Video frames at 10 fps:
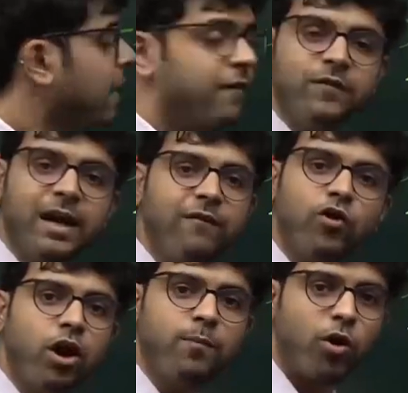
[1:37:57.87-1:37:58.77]
We have
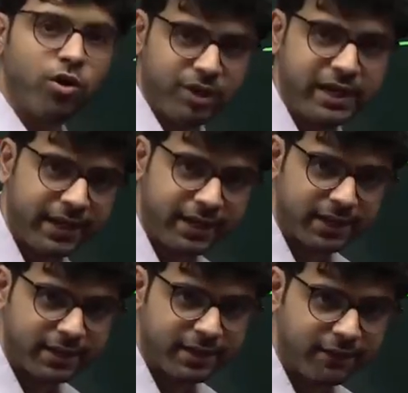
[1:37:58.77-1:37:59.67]
not borrowed yet.
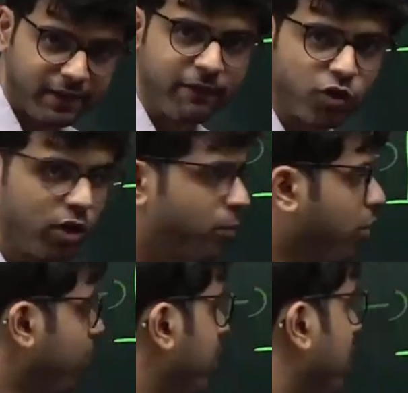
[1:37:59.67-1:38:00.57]
We have not
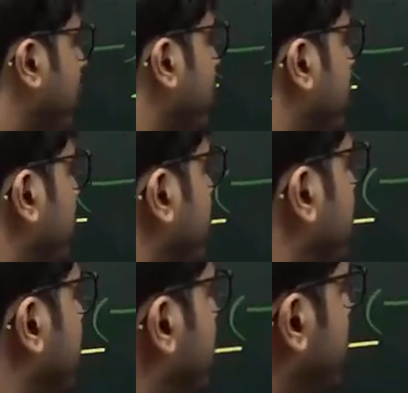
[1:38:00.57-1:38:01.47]
borrowed yet.
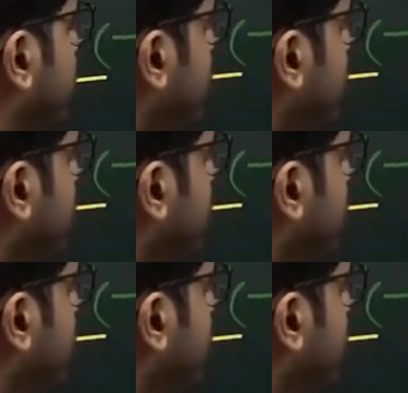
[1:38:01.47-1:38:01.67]
So